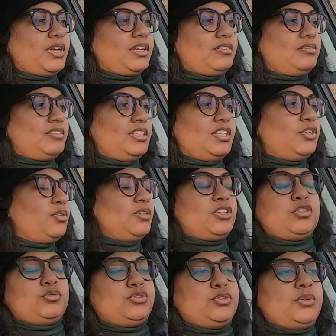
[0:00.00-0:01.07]
but you
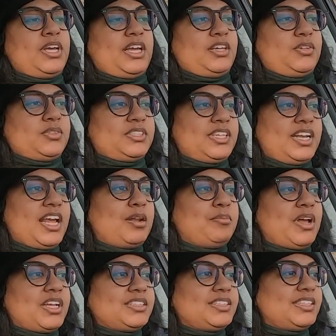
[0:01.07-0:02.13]
do get used to it. And
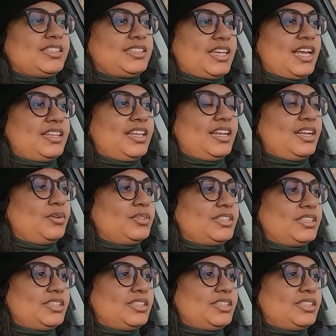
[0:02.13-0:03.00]
Mazda said that it was